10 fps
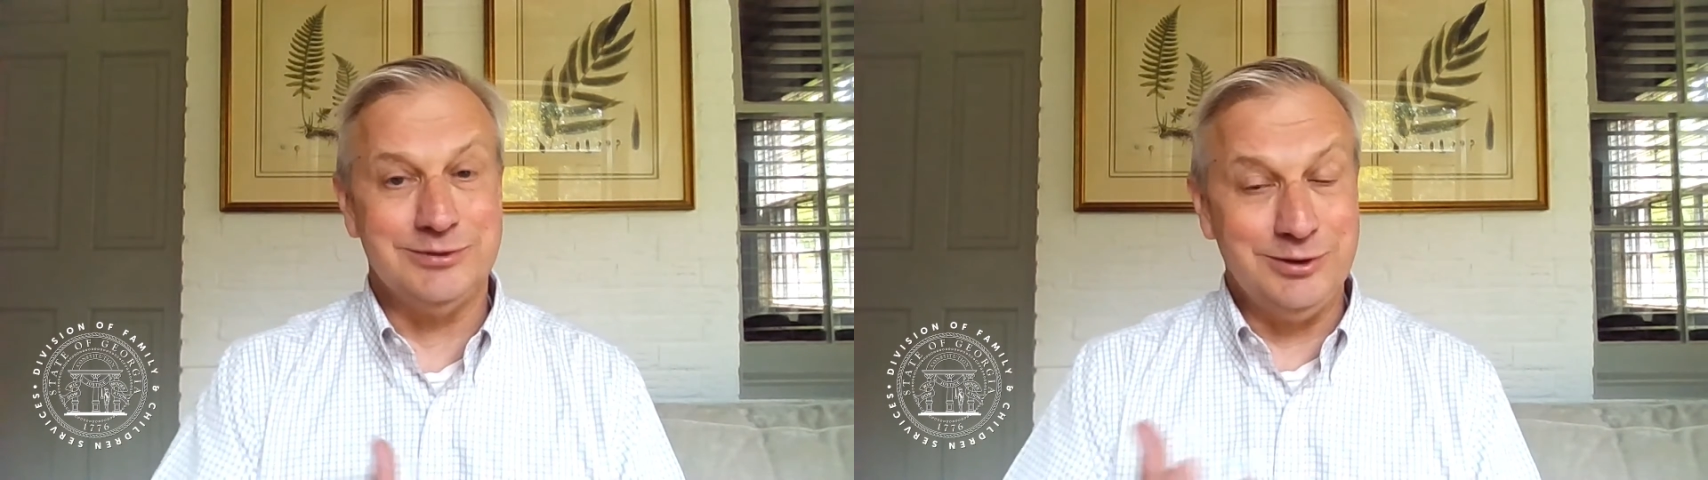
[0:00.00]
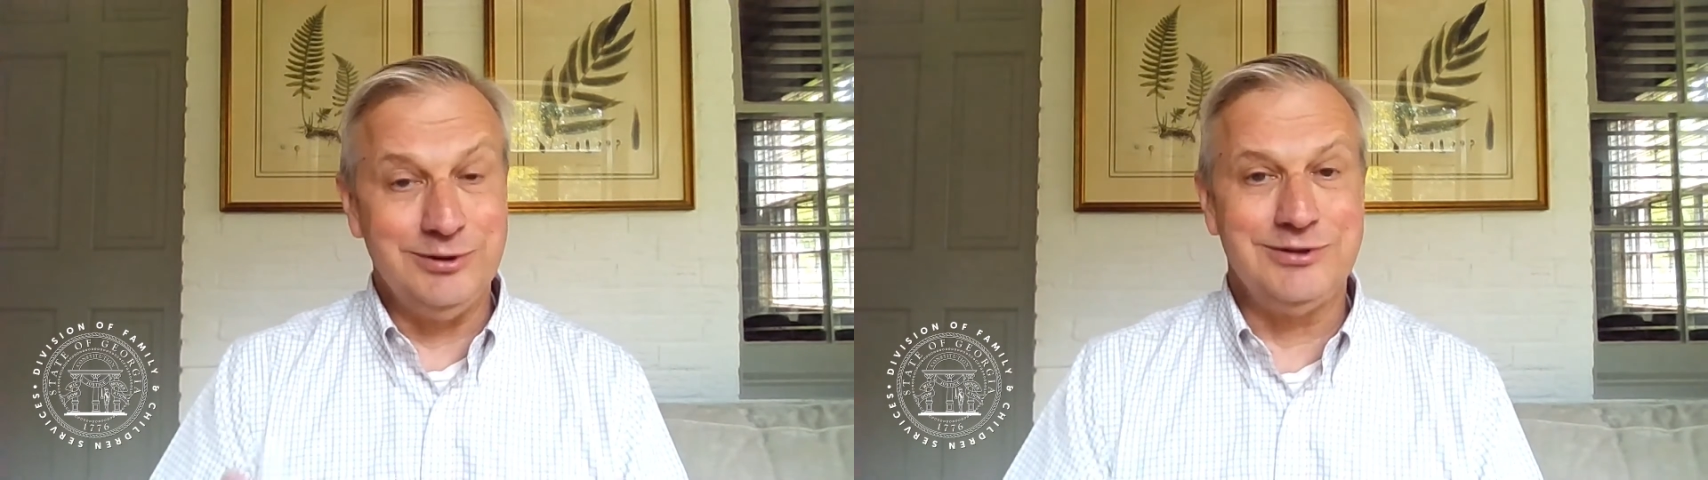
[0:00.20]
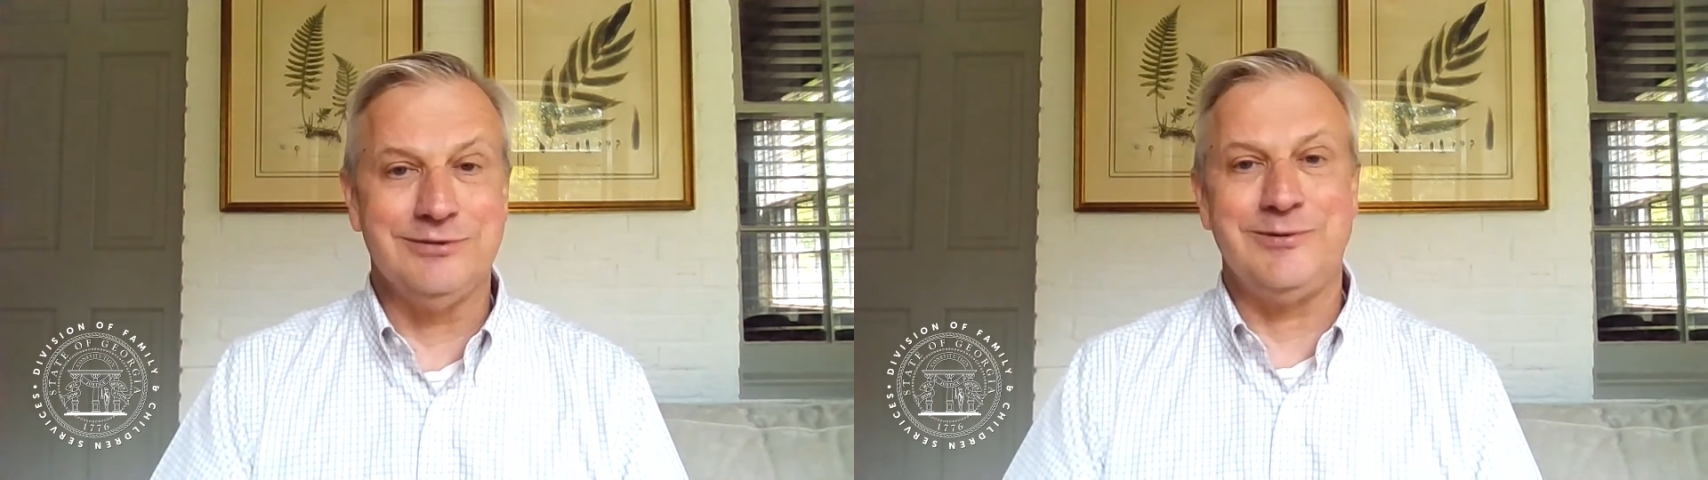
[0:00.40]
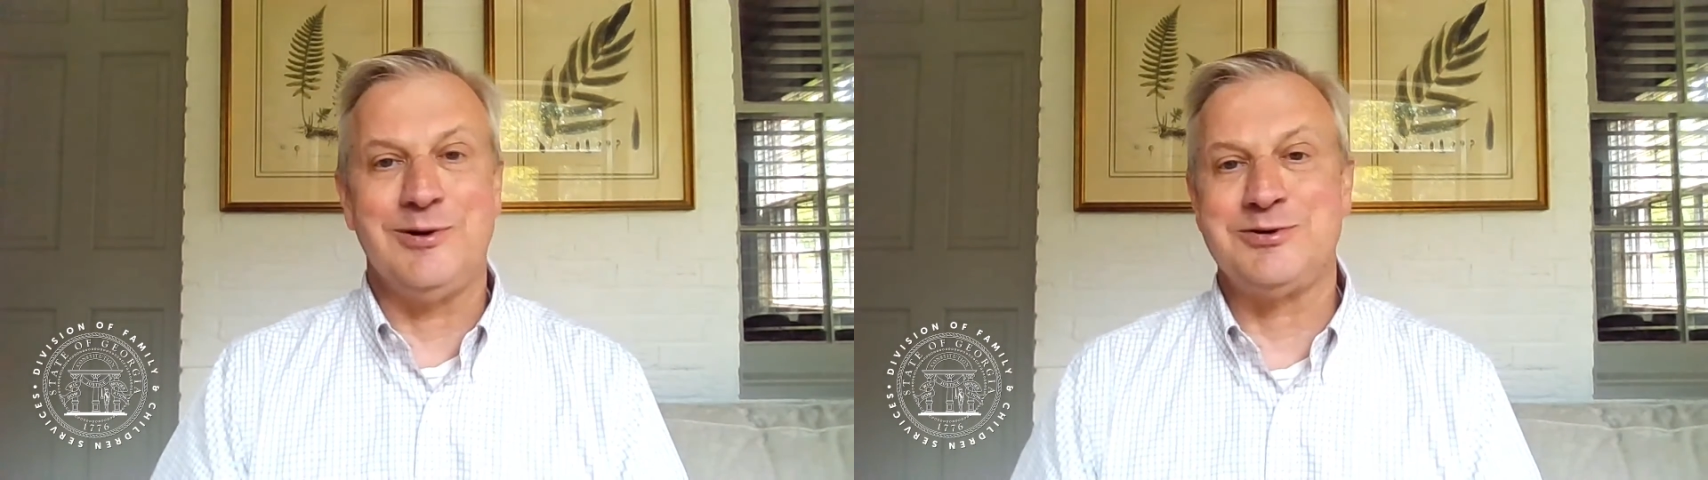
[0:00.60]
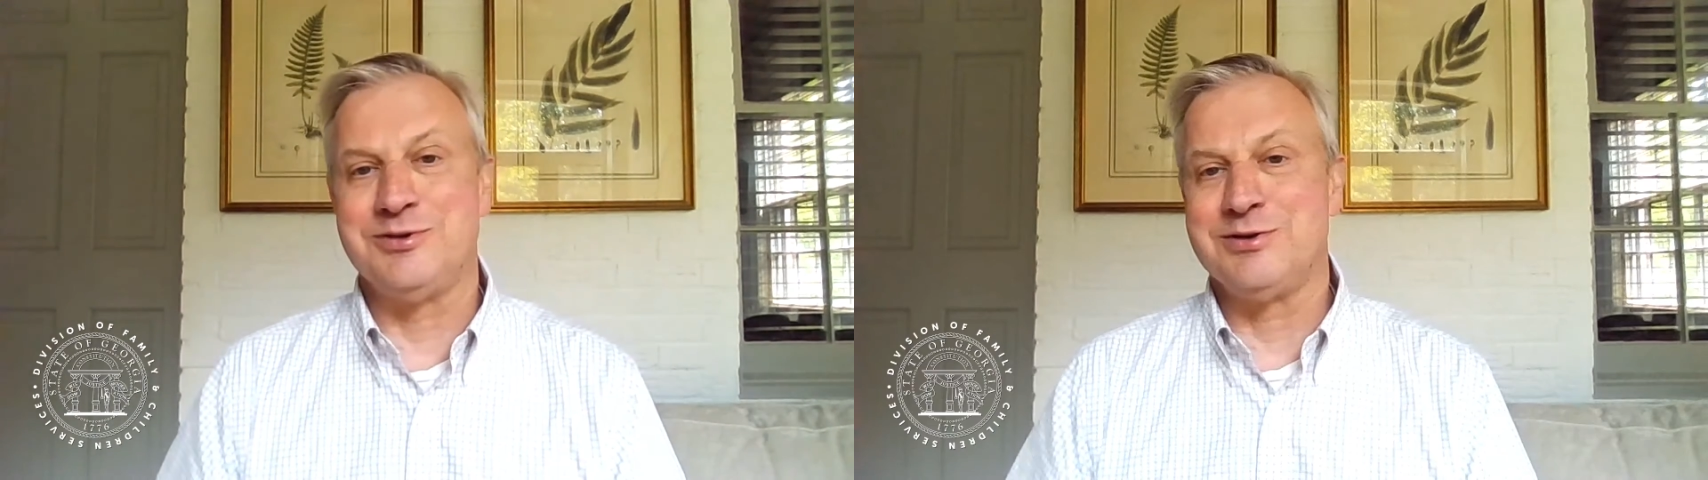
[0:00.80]
youth in the
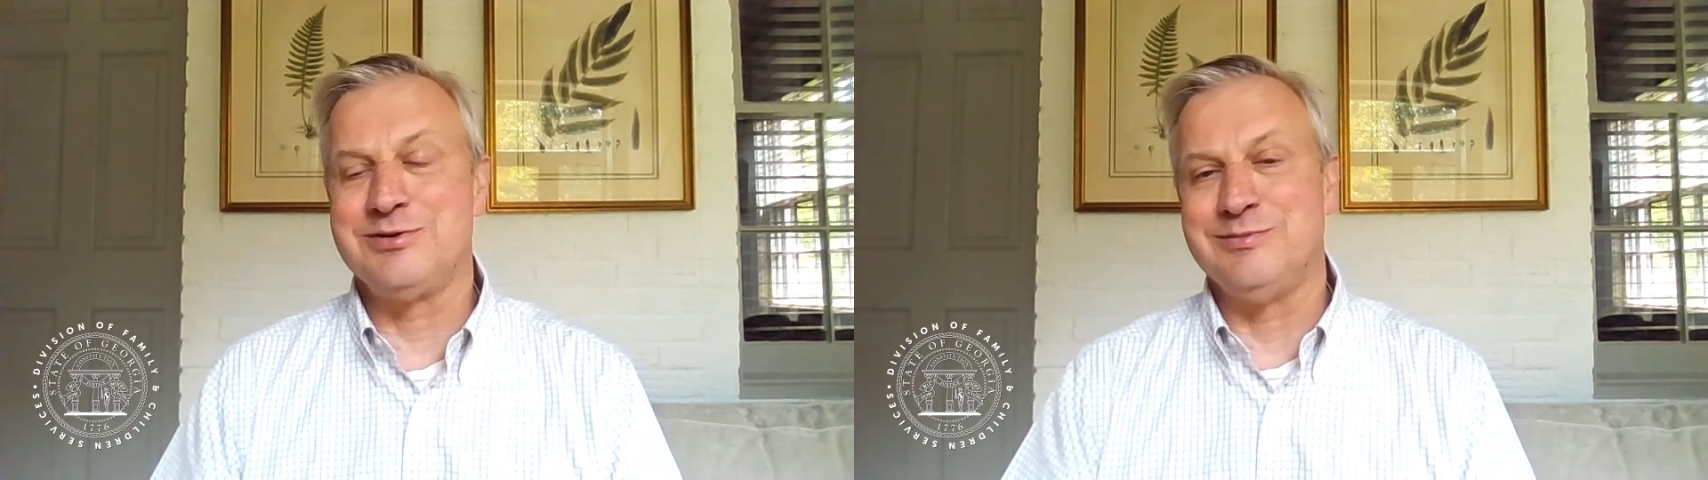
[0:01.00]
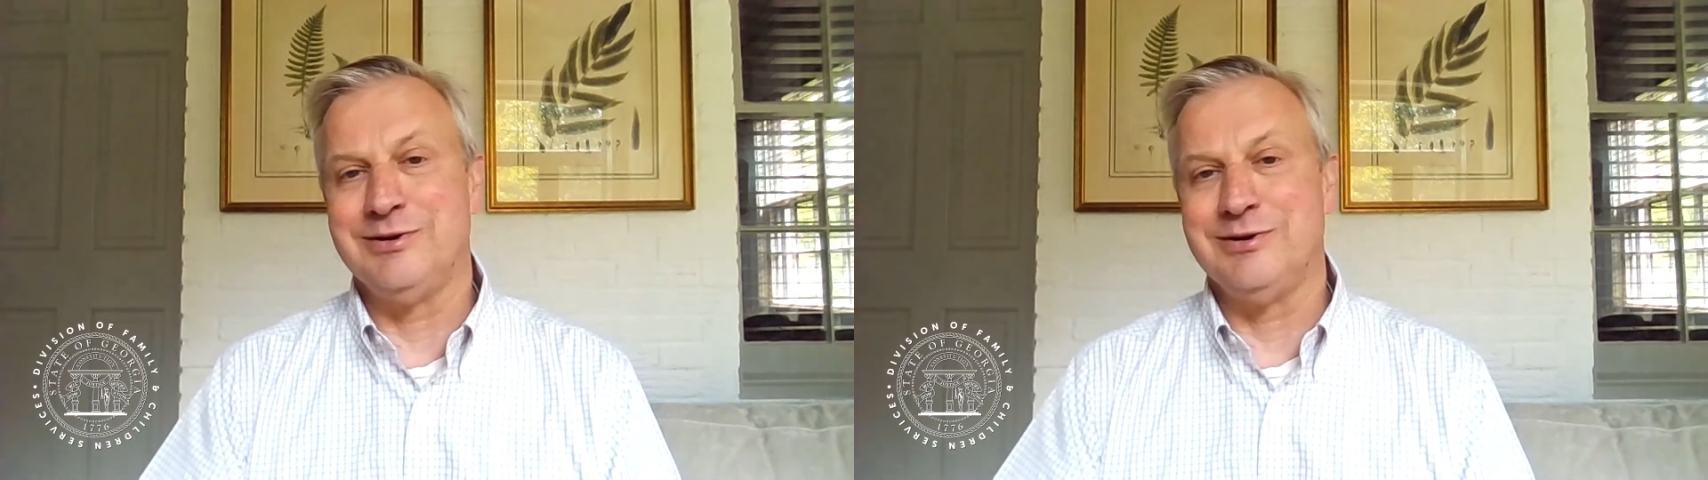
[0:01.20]
foster system,